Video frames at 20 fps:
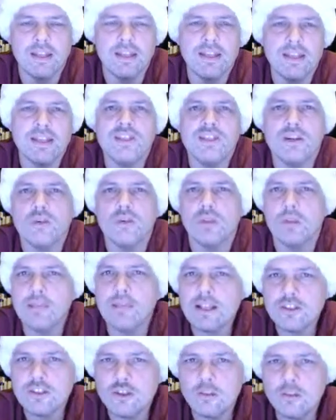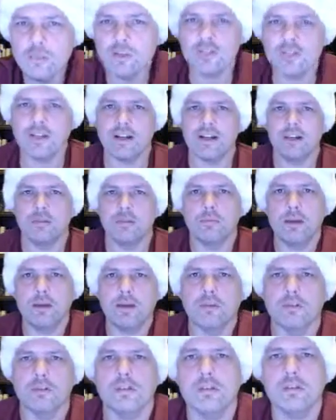in general, I'm not super excited
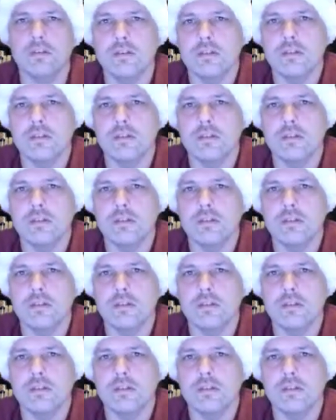about